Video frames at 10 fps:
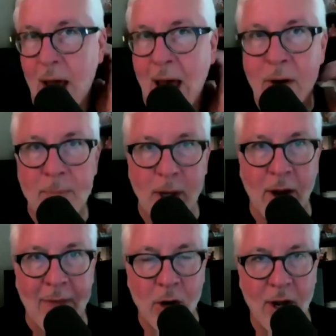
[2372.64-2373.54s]
want to build on
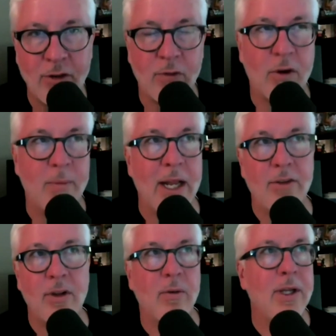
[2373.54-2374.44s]
that question for a minute.
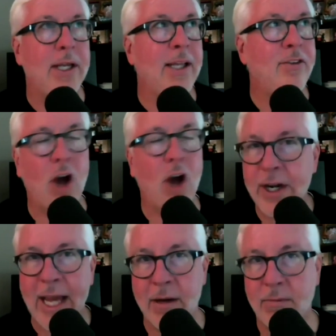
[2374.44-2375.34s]
So it's hard
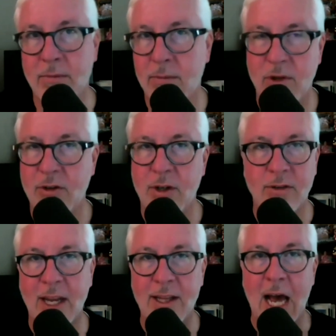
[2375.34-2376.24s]
to get just to
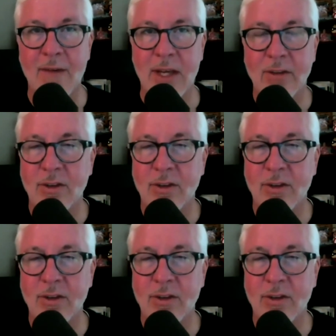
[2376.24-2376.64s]
state the obvious.